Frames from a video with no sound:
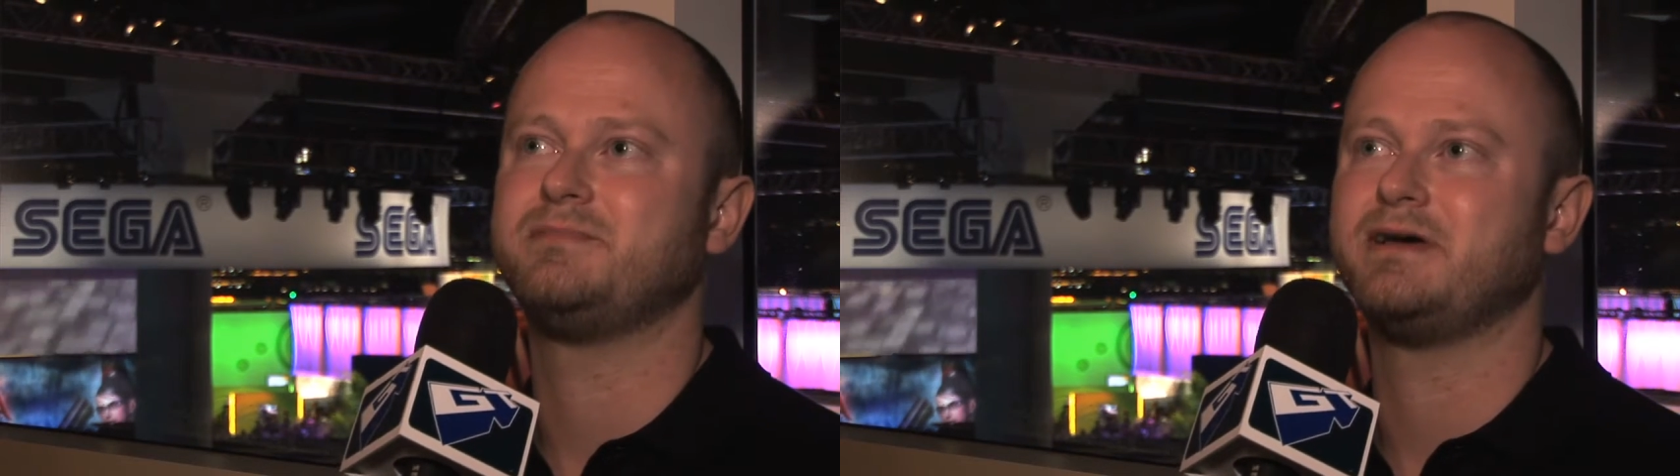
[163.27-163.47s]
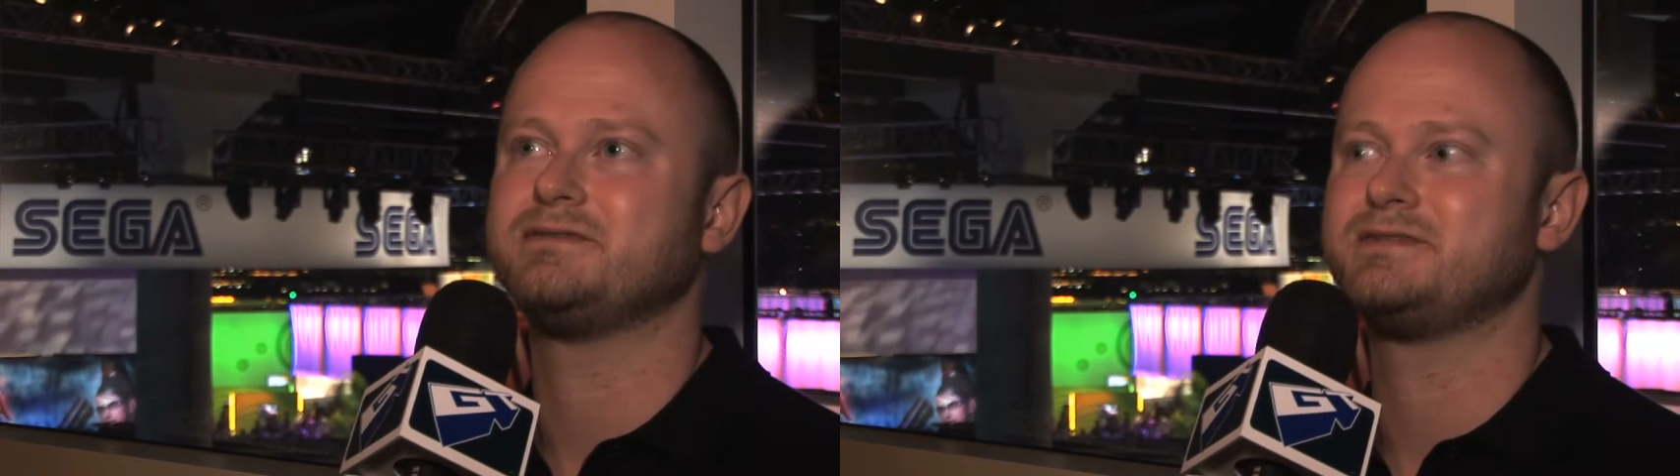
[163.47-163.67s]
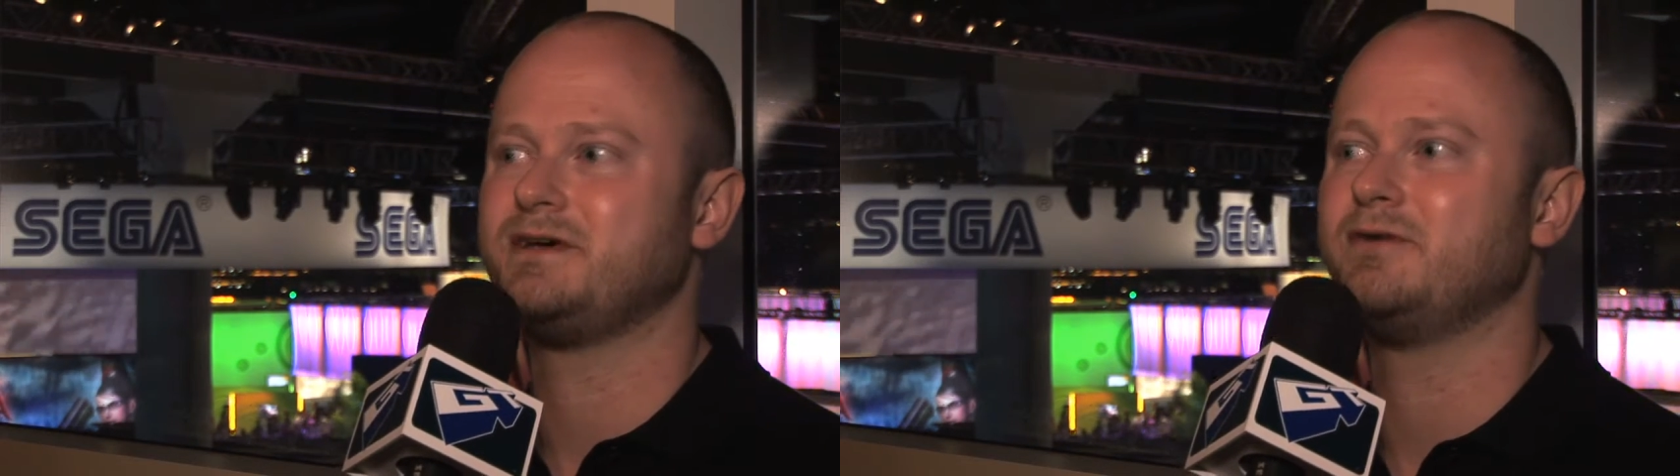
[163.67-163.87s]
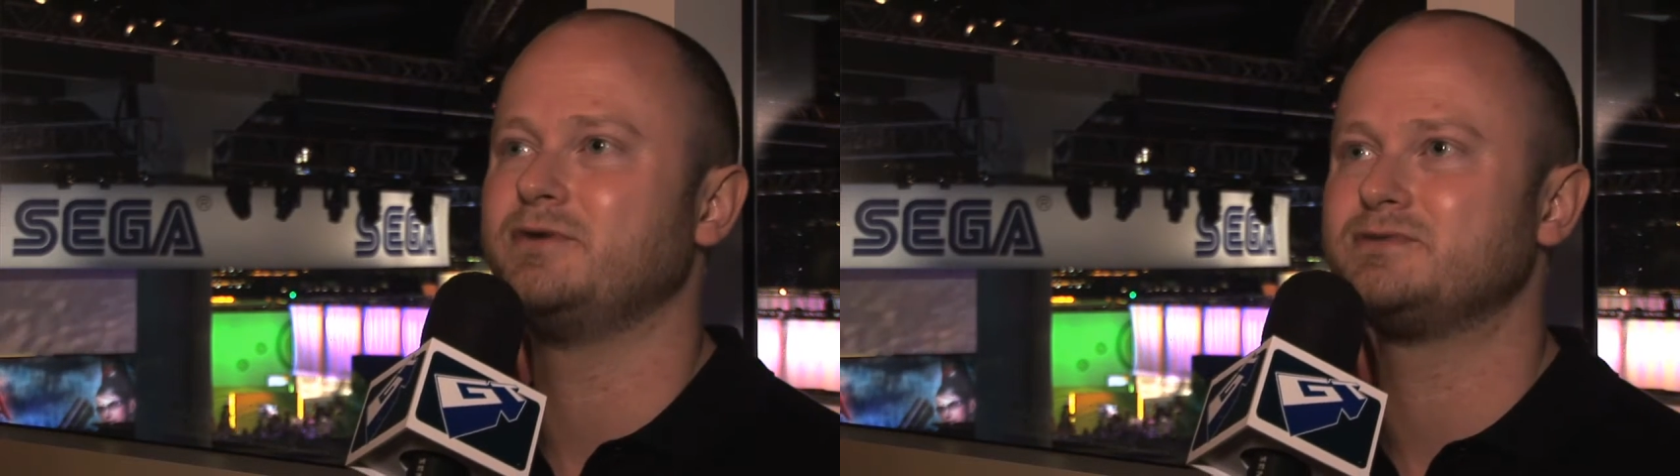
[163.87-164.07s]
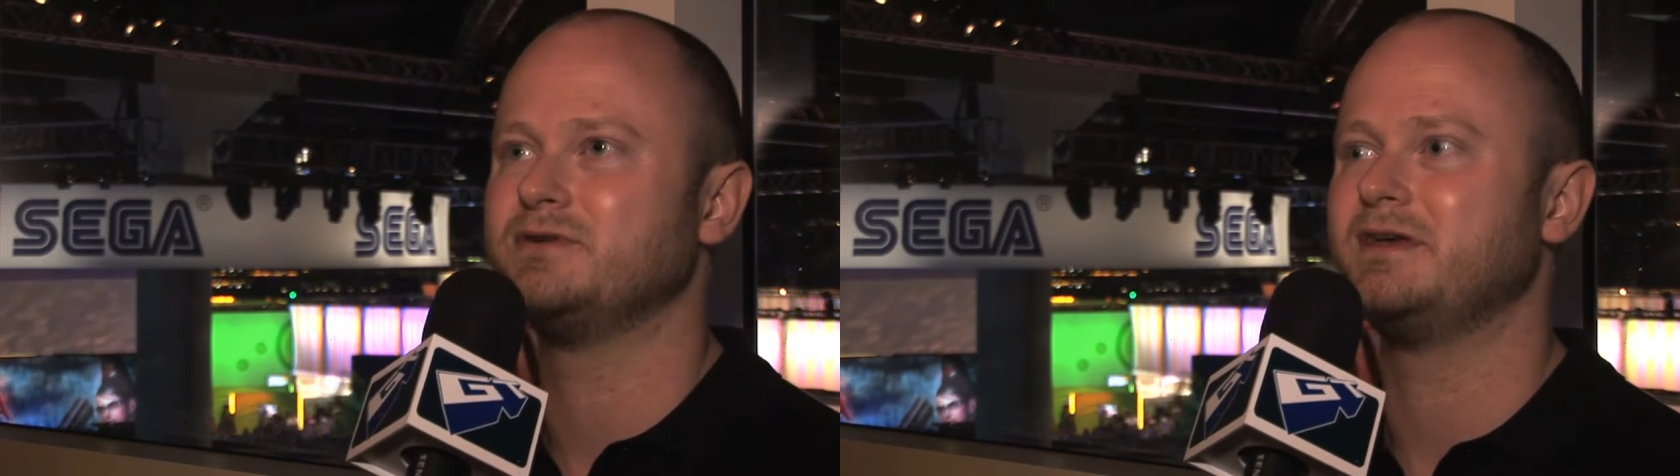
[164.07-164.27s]
about
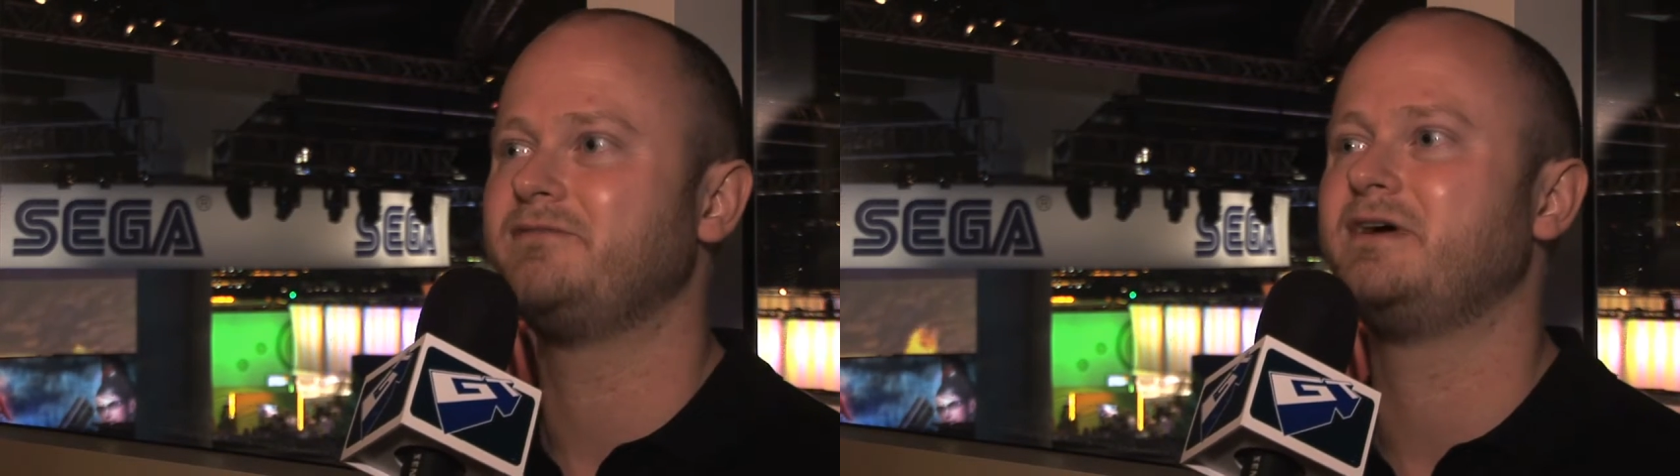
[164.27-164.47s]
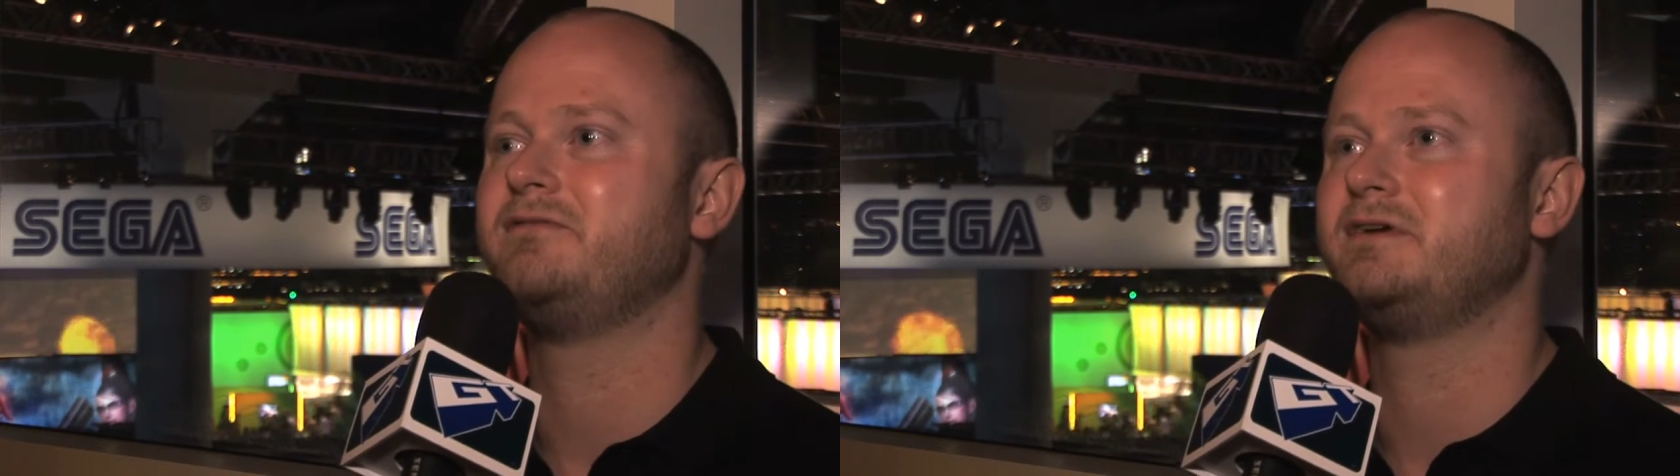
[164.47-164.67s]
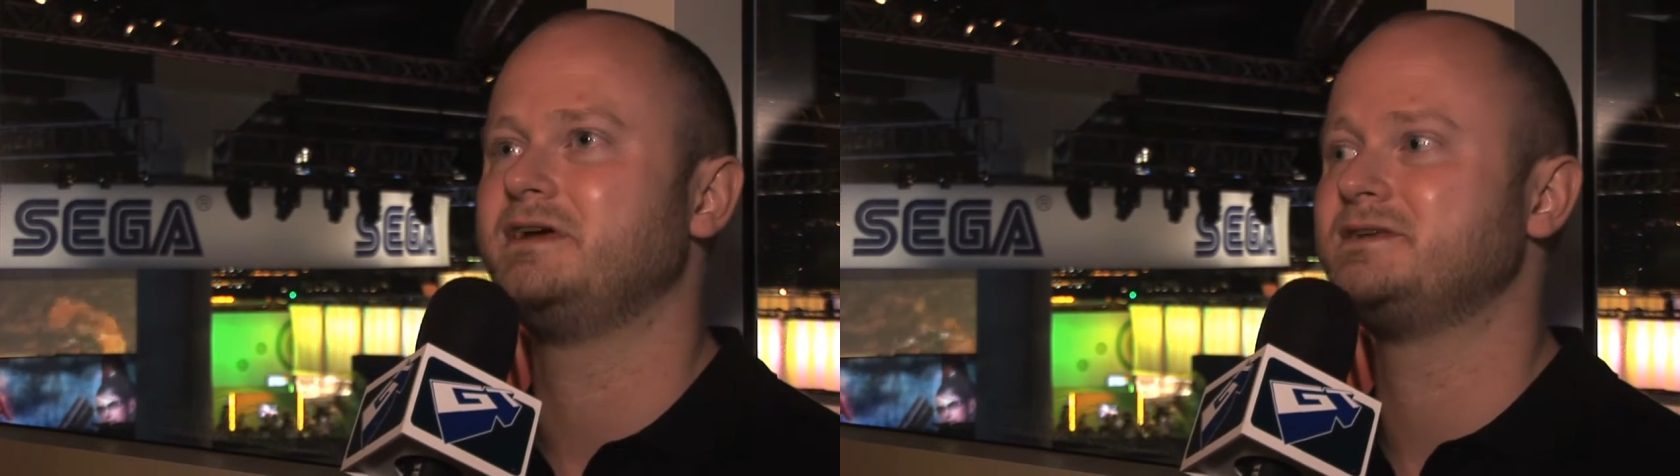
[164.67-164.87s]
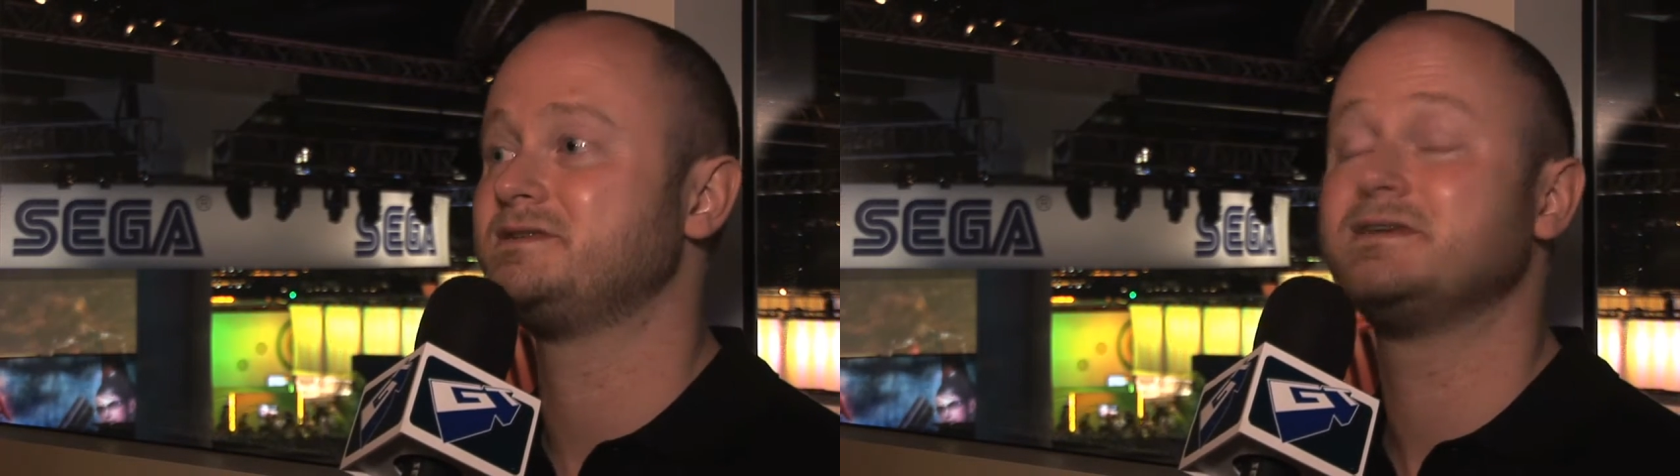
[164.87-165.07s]
which one their favourite is,